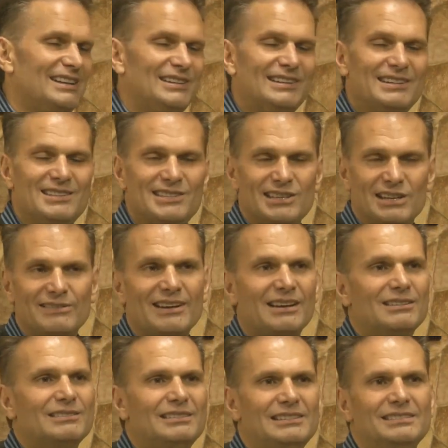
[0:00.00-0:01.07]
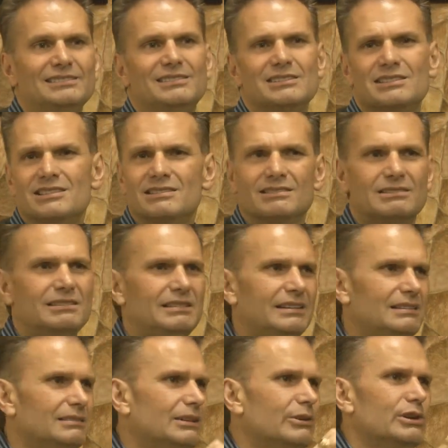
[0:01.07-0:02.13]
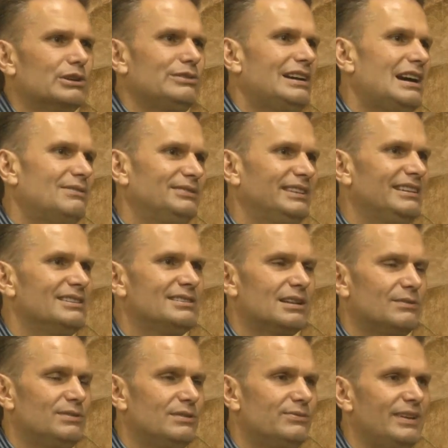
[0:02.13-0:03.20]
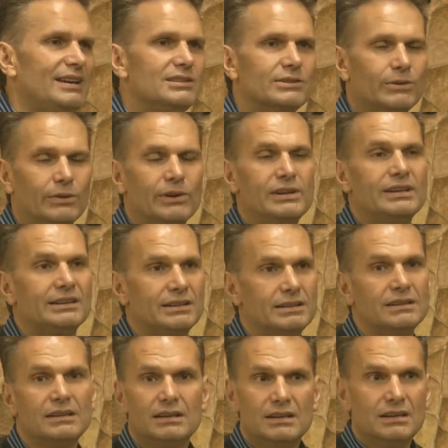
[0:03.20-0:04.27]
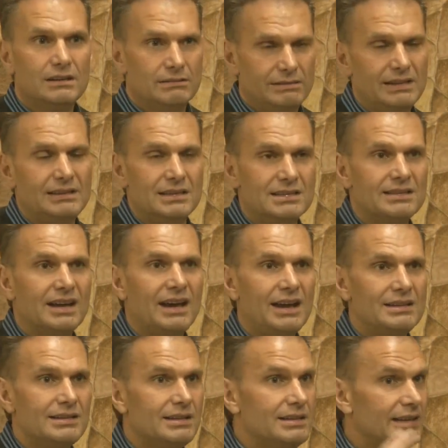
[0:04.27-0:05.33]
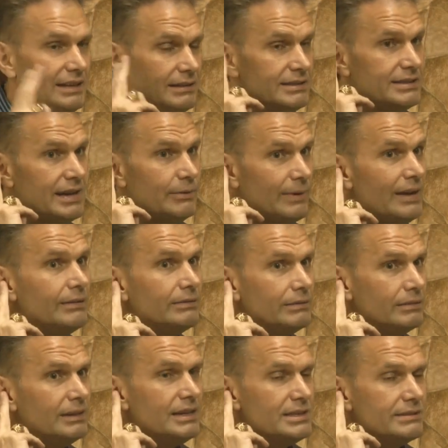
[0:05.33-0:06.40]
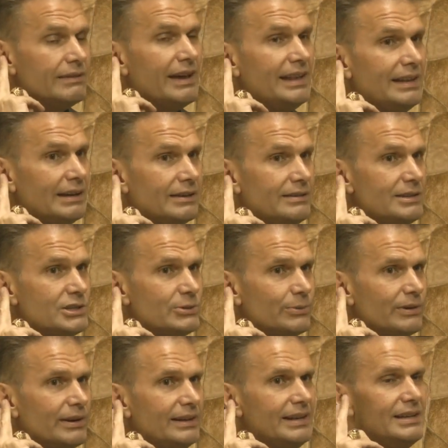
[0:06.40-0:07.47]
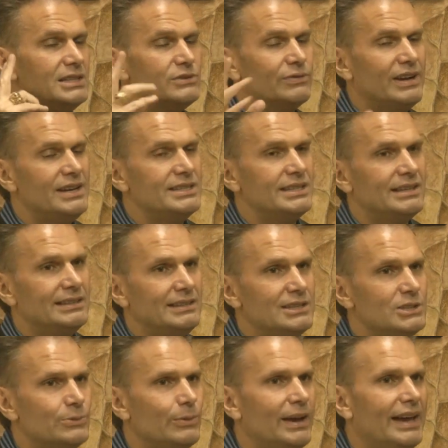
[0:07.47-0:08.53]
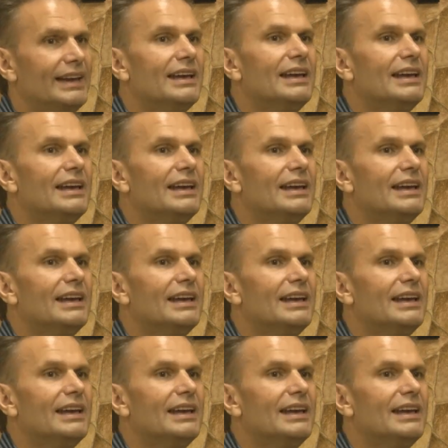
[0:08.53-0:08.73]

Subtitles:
You could sit around and just go to Crafty and stuff your face, or you can read the sides and say, wait, he's landing on this word. He's phrasing it this way.